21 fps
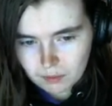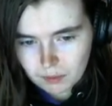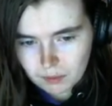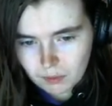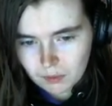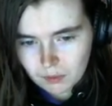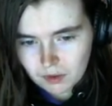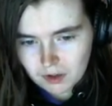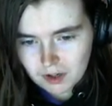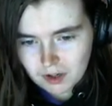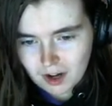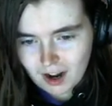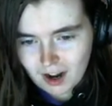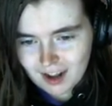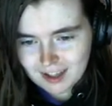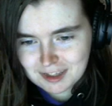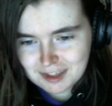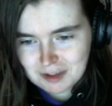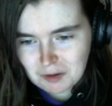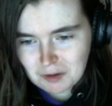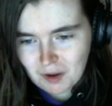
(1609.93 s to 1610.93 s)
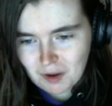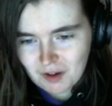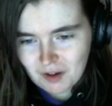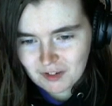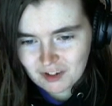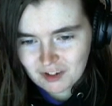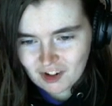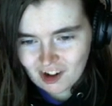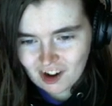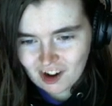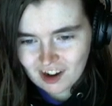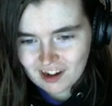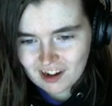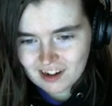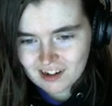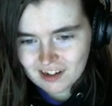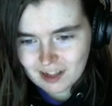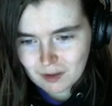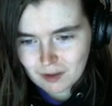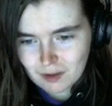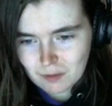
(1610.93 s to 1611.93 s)
but we were caught so off
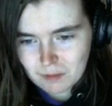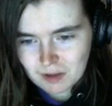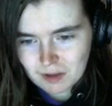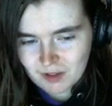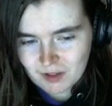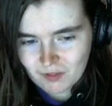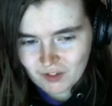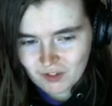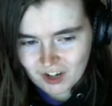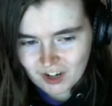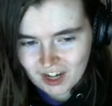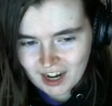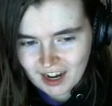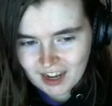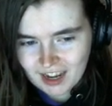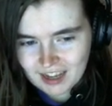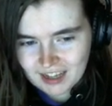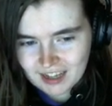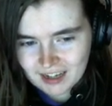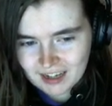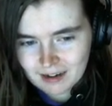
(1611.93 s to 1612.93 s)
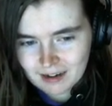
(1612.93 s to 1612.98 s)
guard that we must have forgotten.